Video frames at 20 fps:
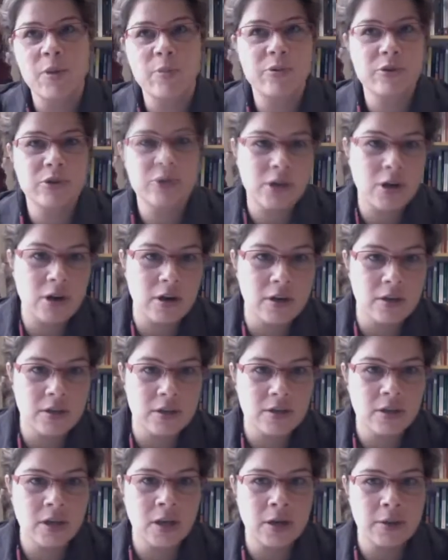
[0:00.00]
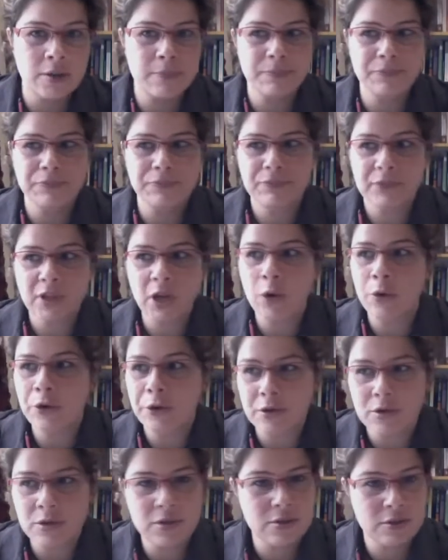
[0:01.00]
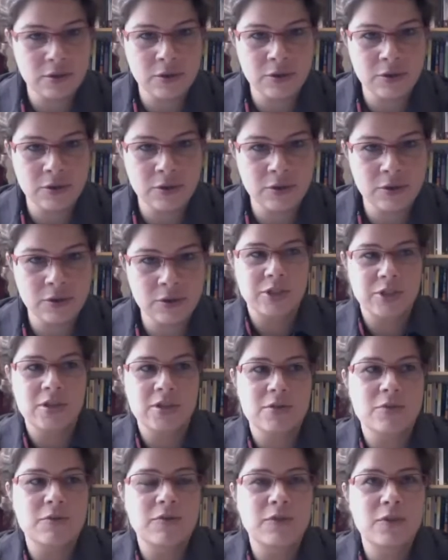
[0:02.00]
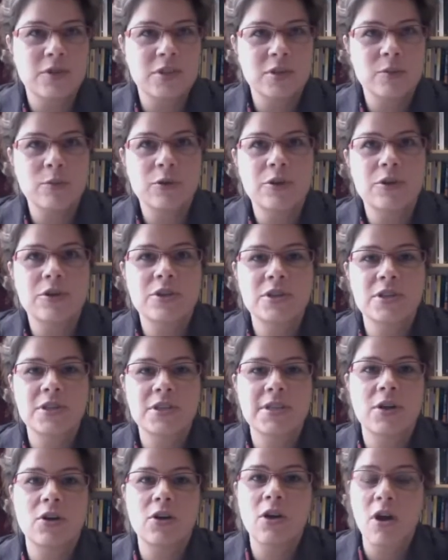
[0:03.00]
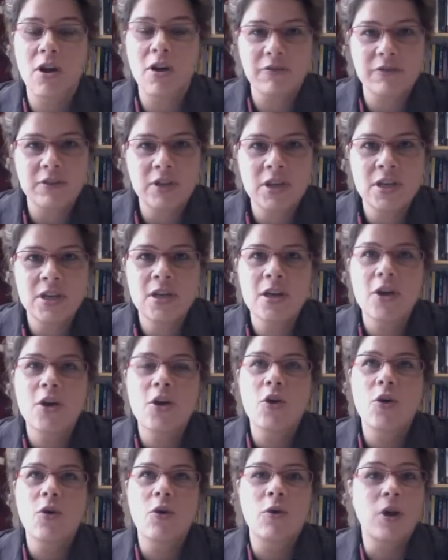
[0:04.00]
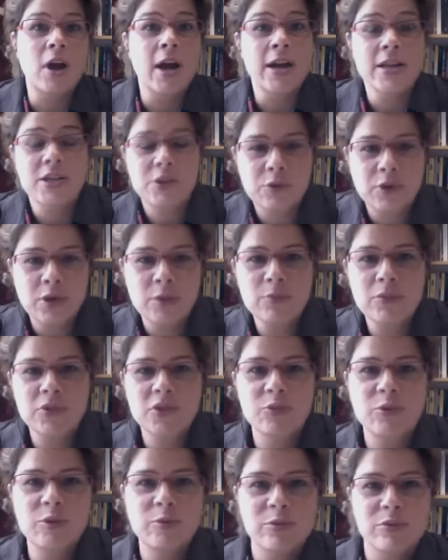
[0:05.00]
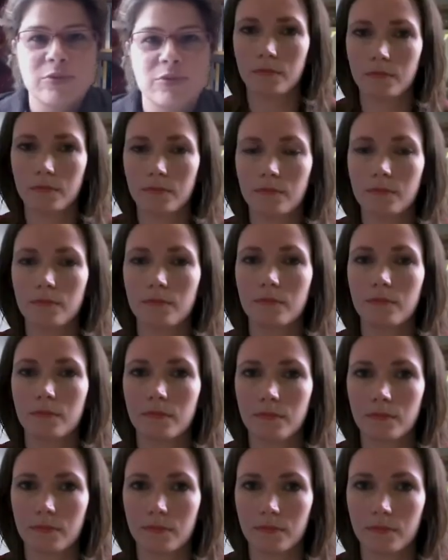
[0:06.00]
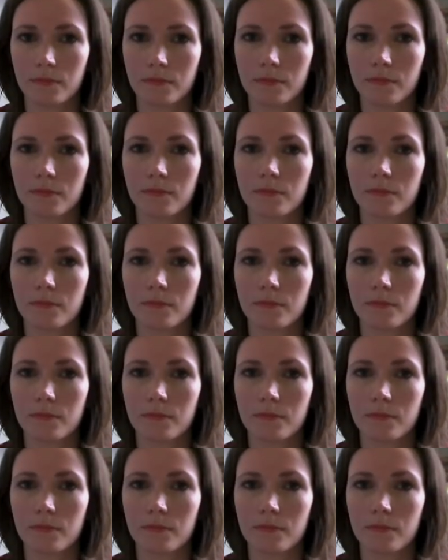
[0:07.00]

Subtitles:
the pushcart owners to the merchants who first emerged to sell coffee or ice cream to people who were waiting, and